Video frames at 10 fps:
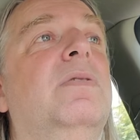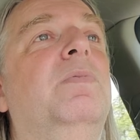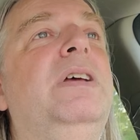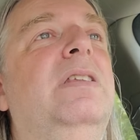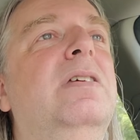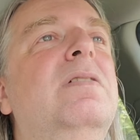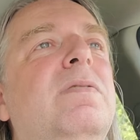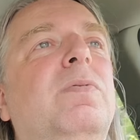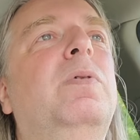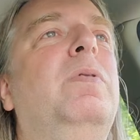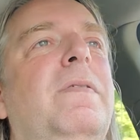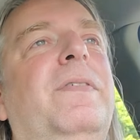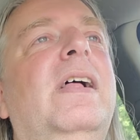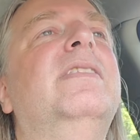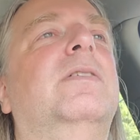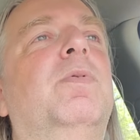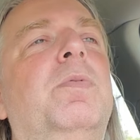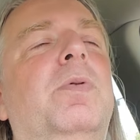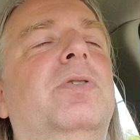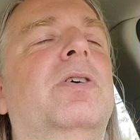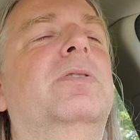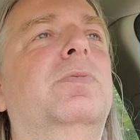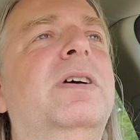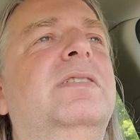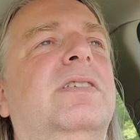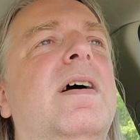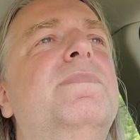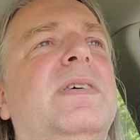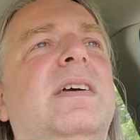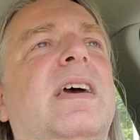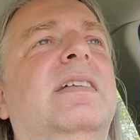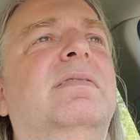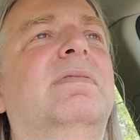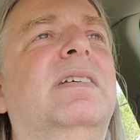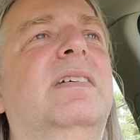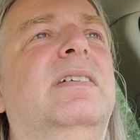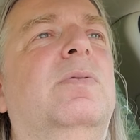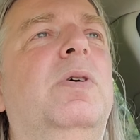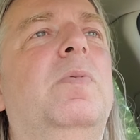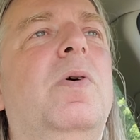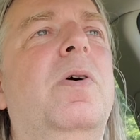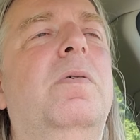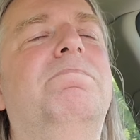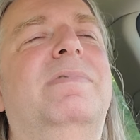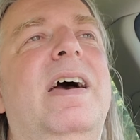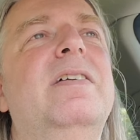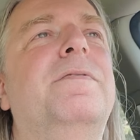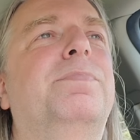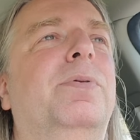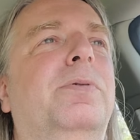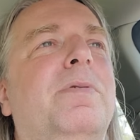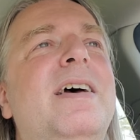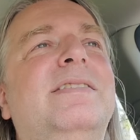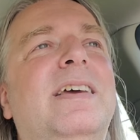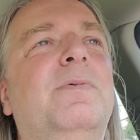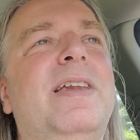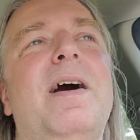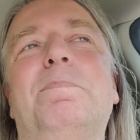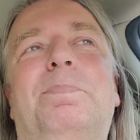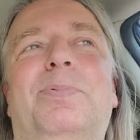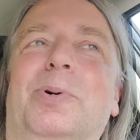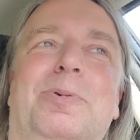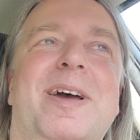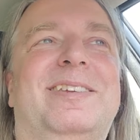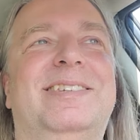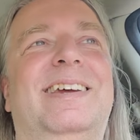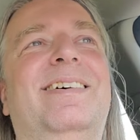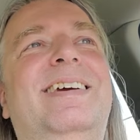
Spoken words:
we felt that we were not doing something, and we were kind of progressing without progressing.